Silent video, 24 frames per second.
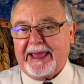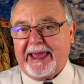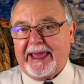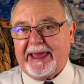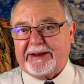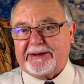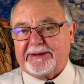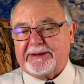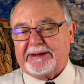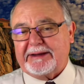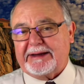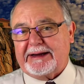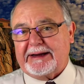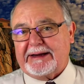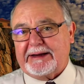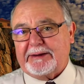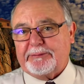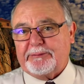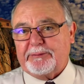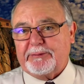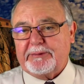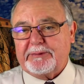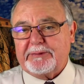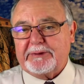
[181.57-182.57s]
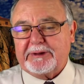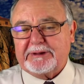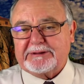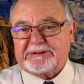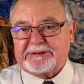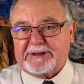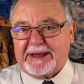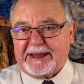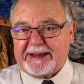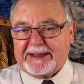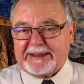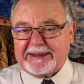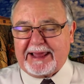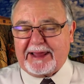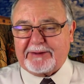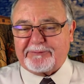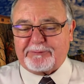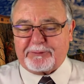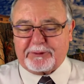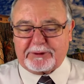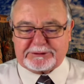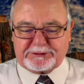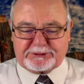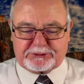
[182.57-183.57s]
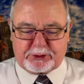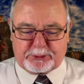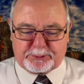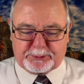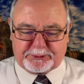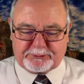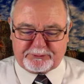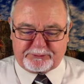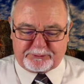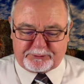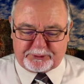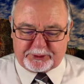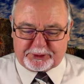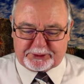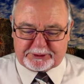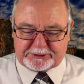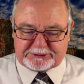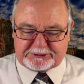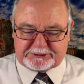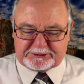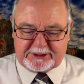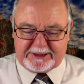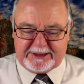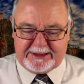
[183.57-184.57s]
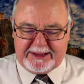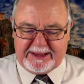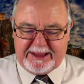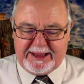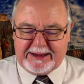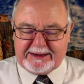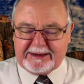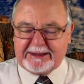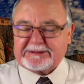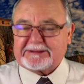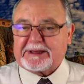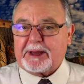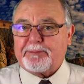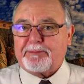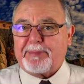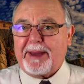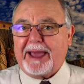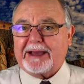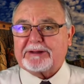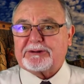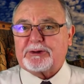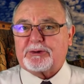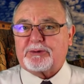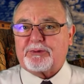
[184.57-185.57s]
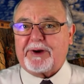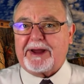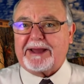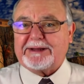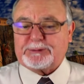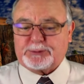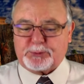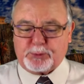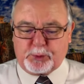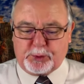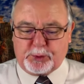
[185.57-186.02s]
and uh, study that first sermon first. Let's get back to Christ's